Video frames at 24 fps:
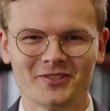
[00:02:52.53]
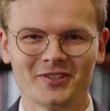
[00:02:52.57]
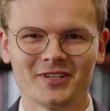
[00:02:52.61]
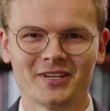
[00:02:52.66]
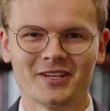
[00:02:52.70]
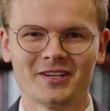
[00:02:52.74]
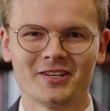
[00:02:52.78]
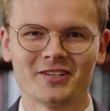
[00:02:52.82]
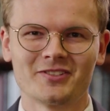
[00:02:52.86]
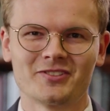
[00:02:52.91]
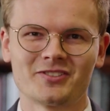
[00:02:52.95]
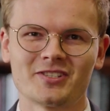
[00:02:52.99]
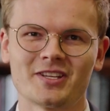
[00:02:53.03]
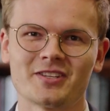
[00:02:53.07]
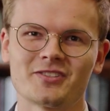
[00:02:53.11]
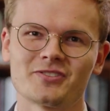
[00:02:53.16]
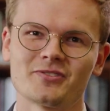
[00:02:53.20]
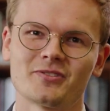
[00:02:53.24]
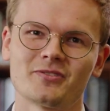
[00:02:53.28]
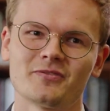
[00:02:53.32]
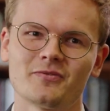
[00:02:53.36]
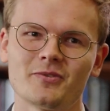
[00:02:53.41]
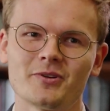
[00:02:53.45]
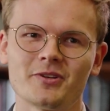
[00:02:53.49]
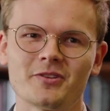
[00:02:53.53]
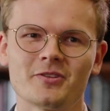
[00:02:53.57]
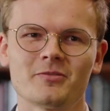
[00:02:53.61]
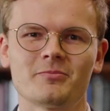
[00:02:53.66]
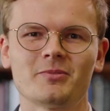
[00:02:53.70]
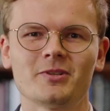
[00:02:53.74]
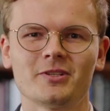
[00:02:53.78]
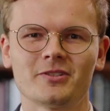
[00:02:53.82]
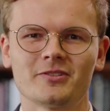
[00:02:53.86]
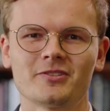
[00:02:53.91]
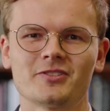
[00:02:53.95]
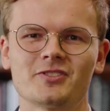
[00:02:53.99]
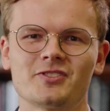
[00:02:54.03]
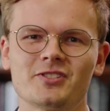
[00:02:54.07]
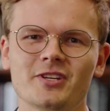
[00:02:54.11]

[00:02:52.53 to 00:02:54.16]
That's sort of one of the pillars.